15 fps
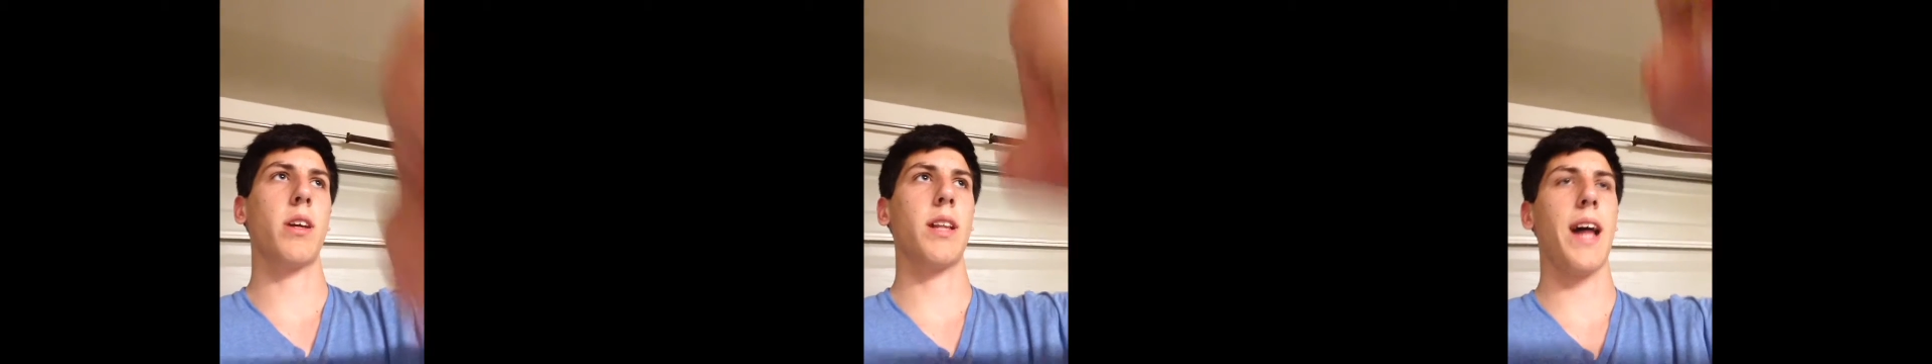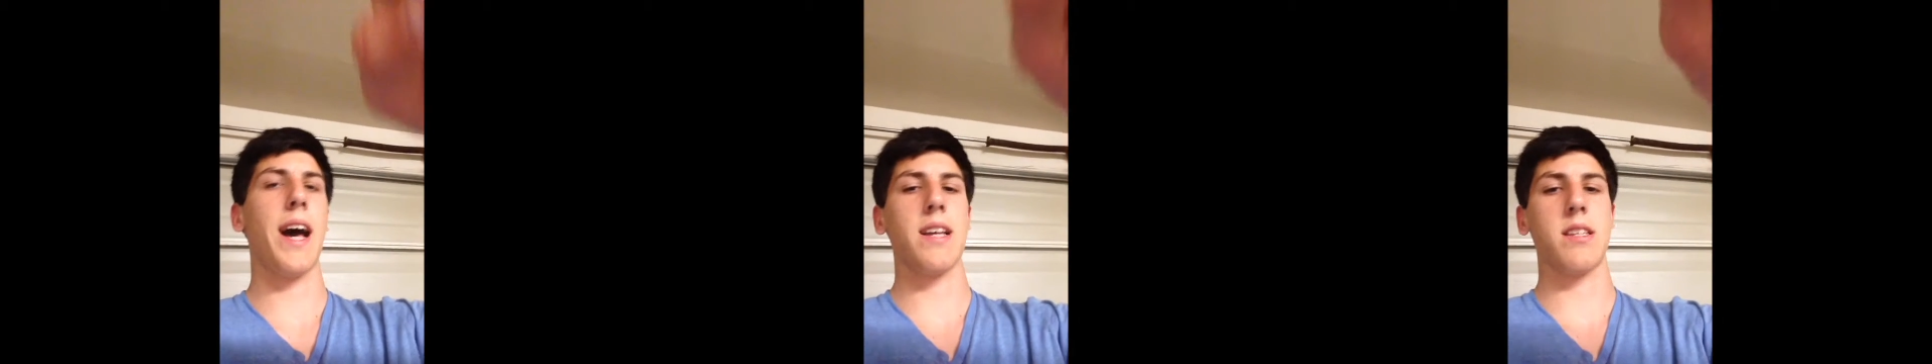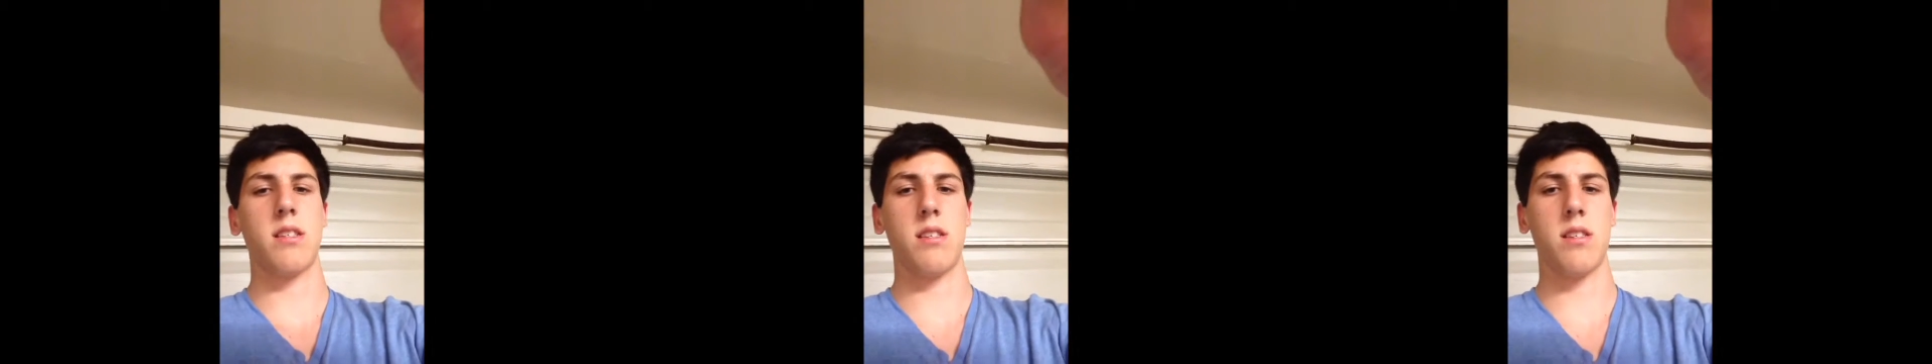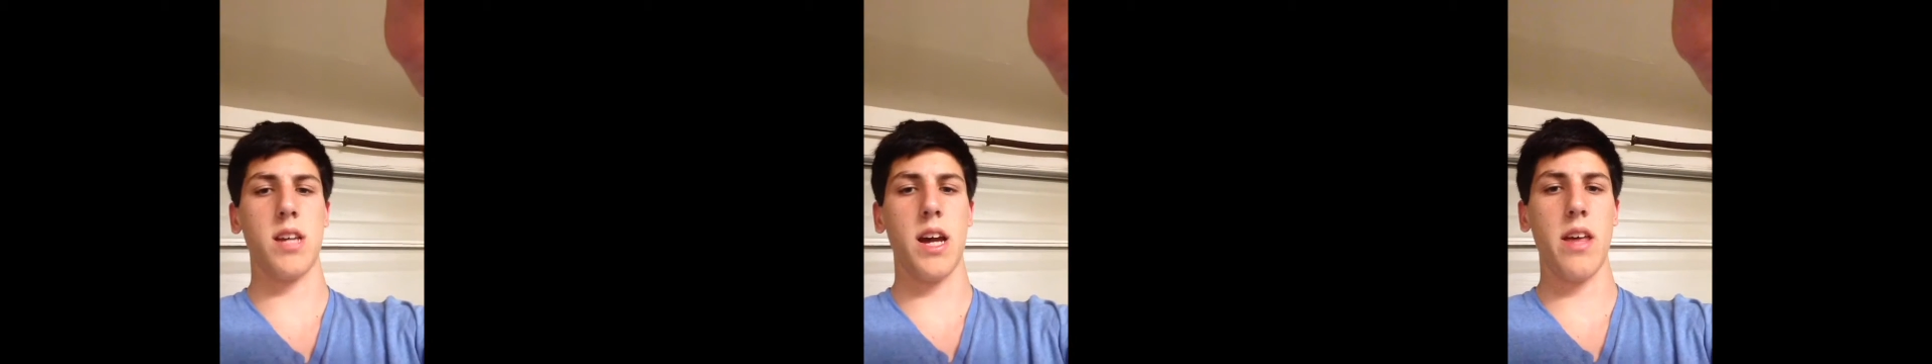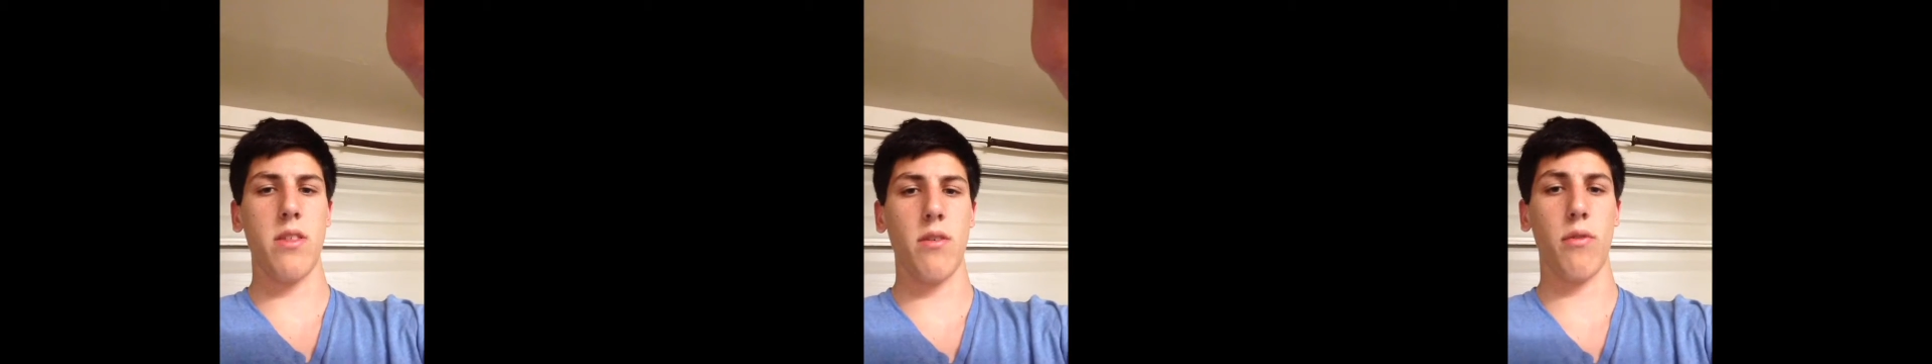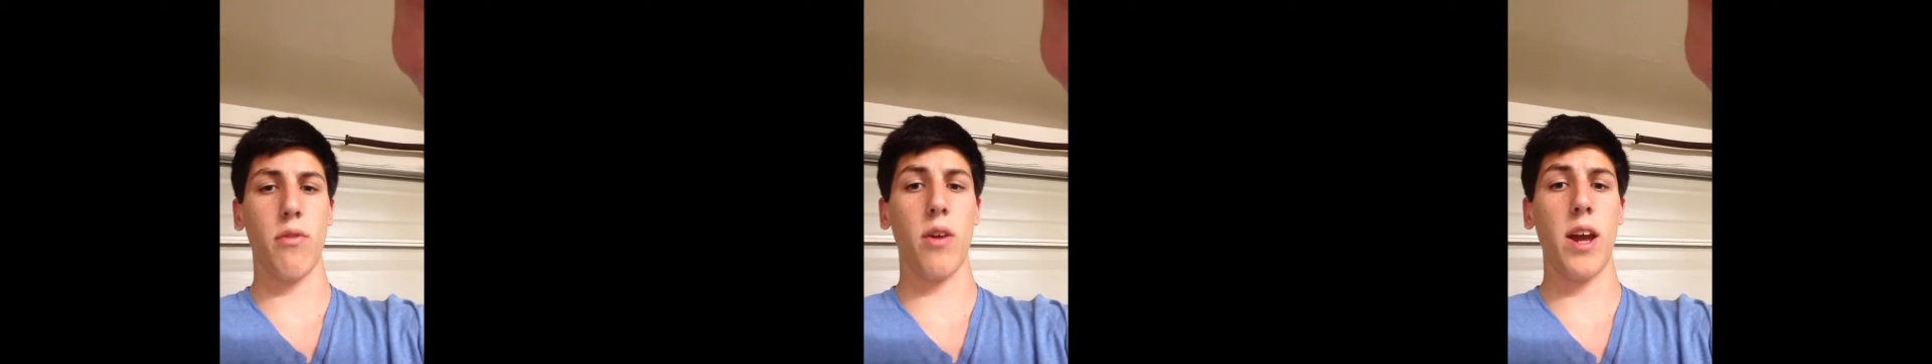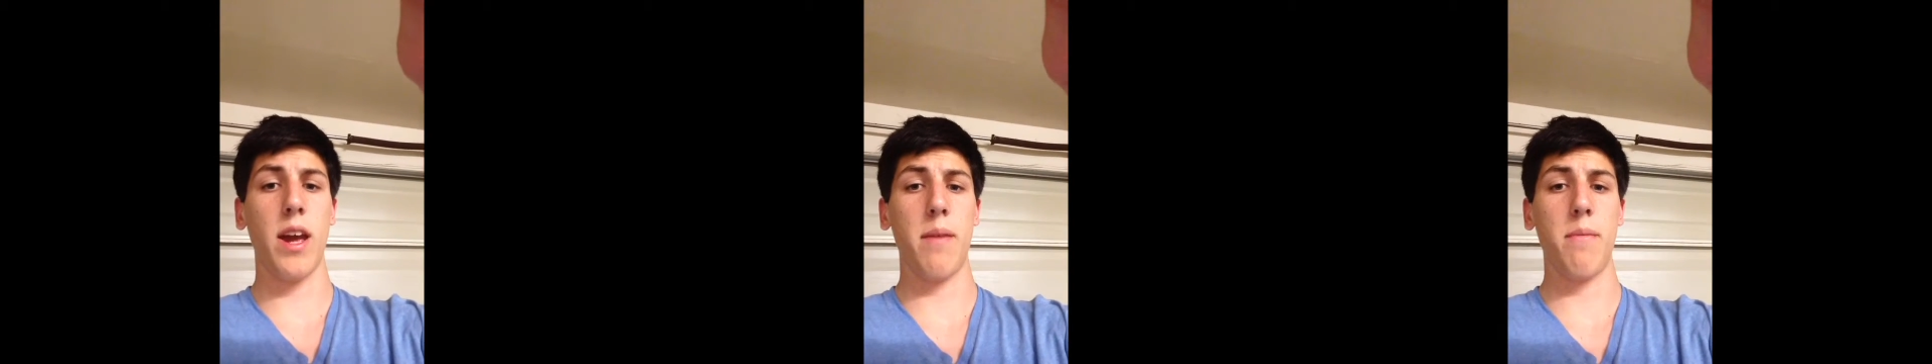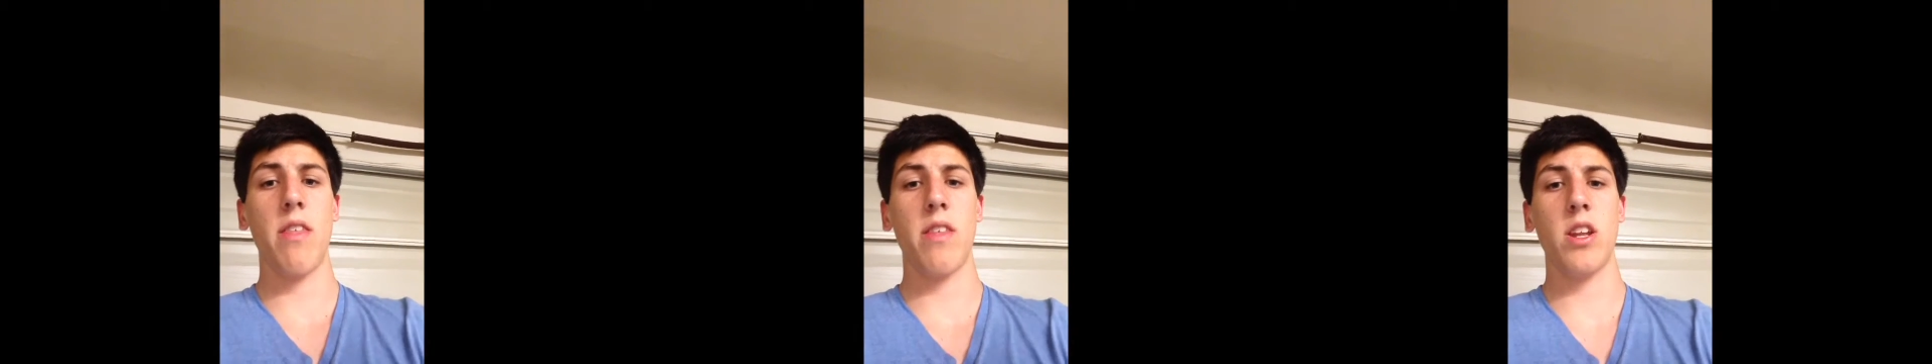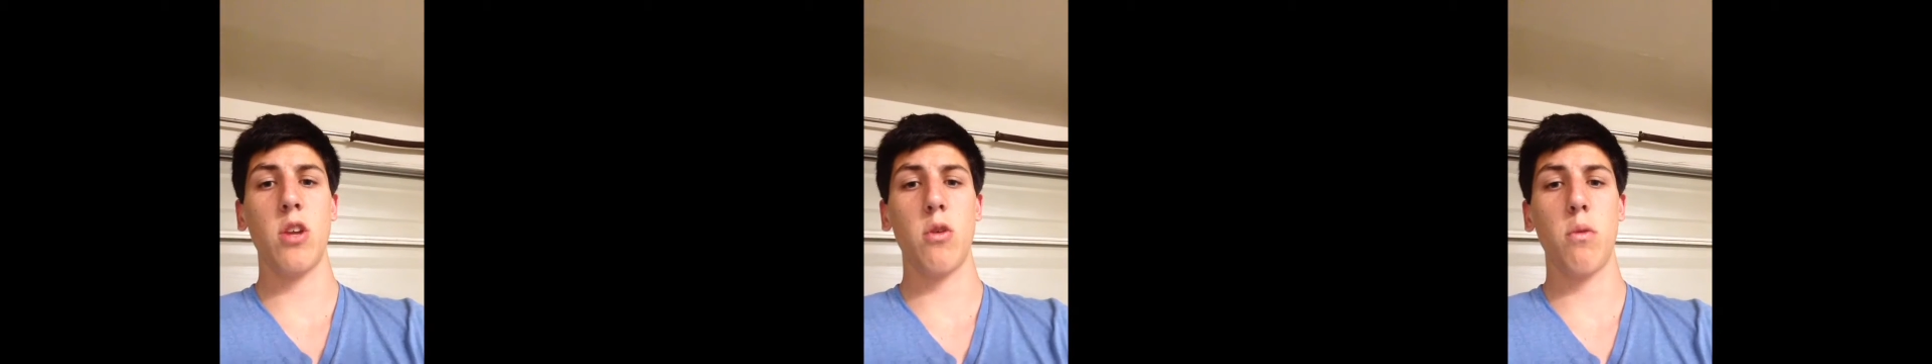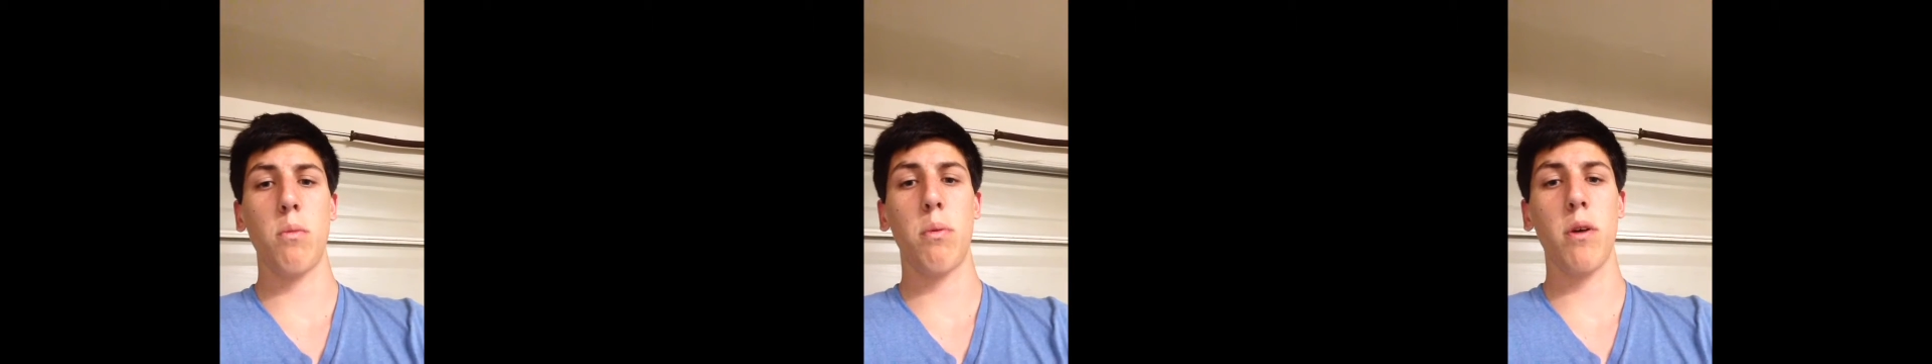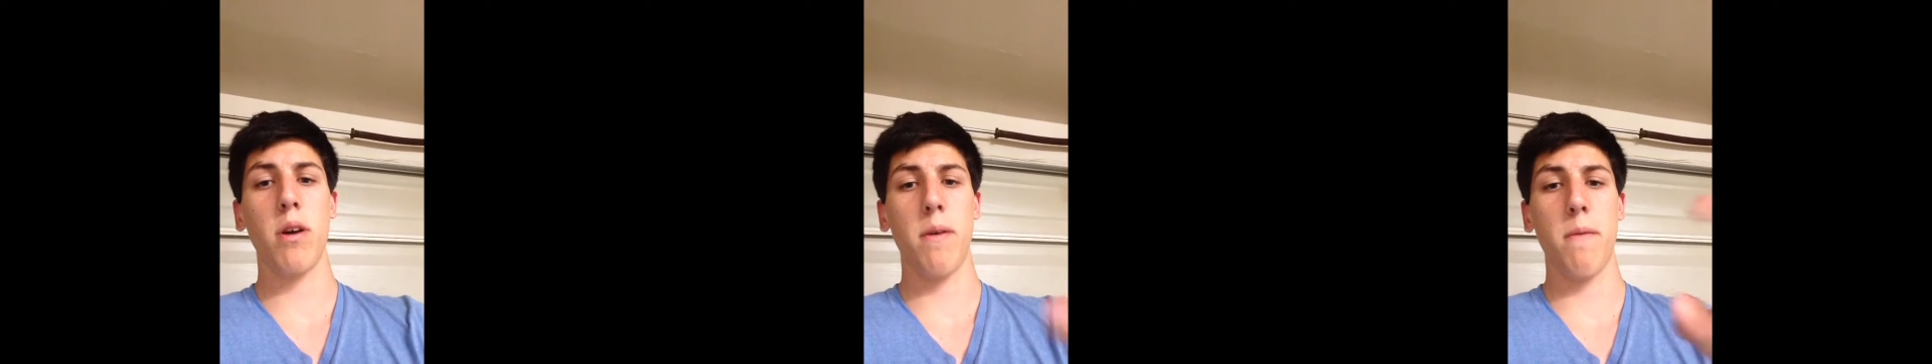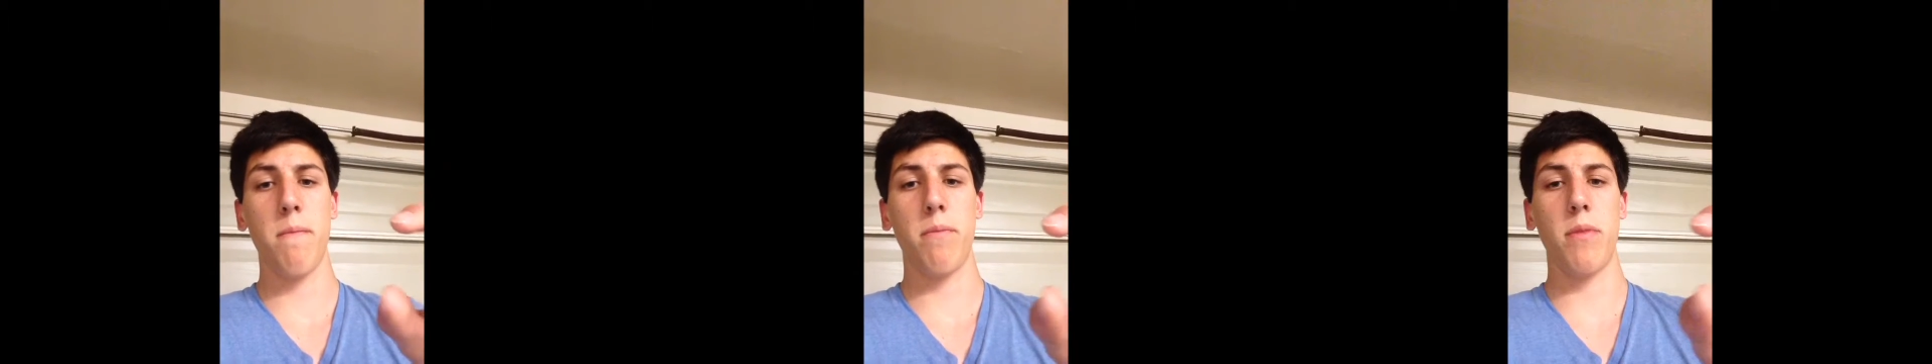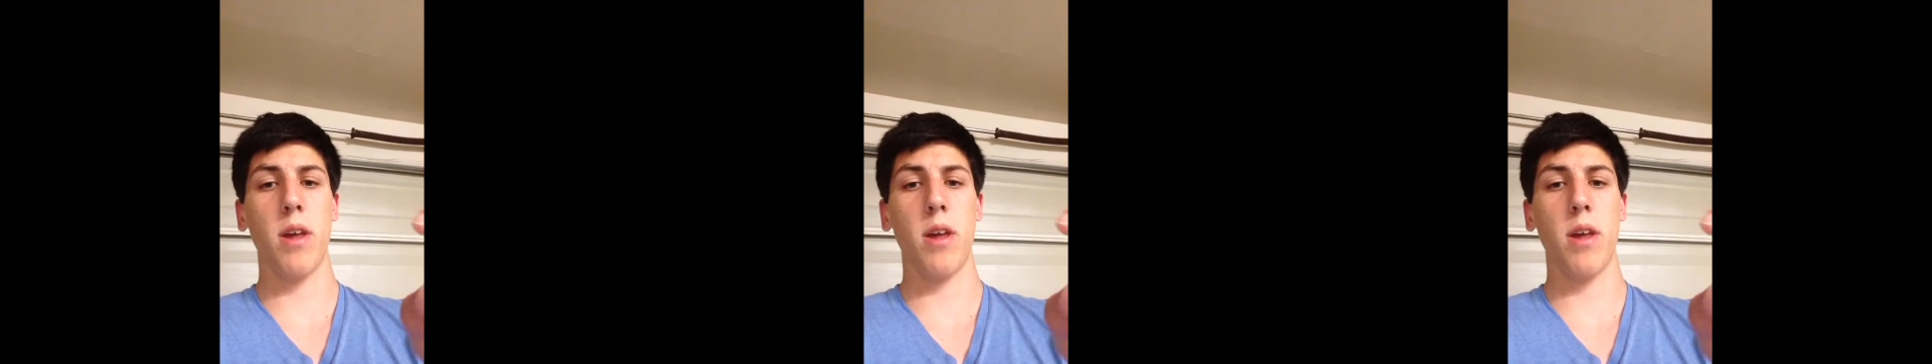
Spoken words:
glass inside of the frame, and then you would put